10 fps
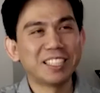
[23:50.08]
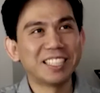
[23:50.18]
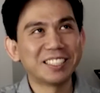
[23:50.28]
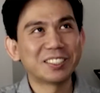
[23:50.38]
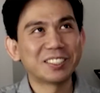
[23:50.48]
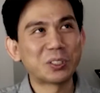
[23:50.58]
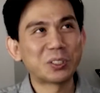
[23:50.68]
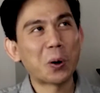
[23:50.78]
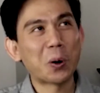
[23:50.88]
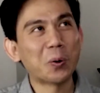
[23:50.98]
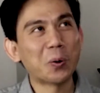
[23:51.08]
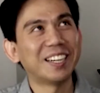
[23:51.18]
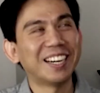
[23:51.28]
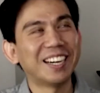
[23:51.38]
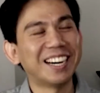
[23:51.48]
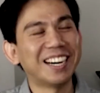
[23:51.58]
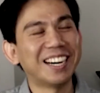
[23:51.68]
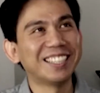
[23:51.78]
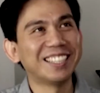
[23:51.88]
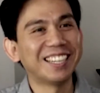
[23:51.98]
So I
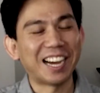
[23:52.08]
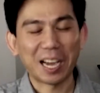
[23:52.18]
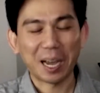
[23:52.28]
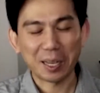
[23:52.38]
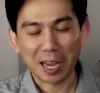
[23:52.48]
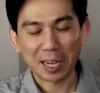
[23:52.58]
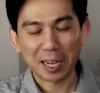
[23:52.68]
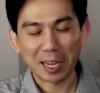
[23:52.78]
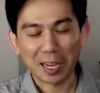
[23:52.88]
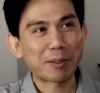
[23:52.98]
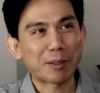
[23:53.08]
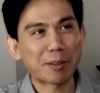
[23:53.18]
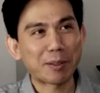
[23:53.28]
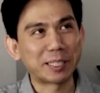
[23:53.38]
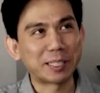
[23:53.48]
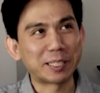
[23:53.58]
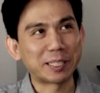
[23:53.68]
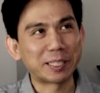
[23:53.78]
smile about this because